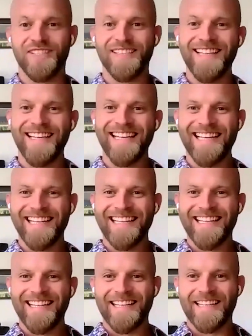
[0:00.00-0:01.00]
She
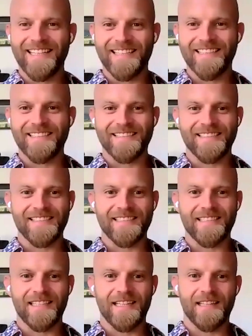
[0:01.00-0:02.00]
is
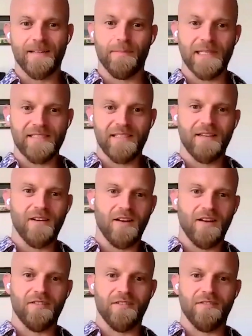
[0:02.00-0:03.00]
the best-selling
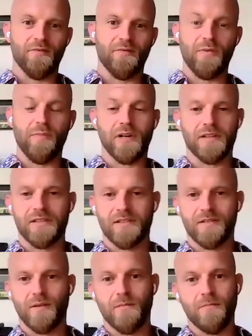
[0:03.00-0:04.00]
author of 3 books.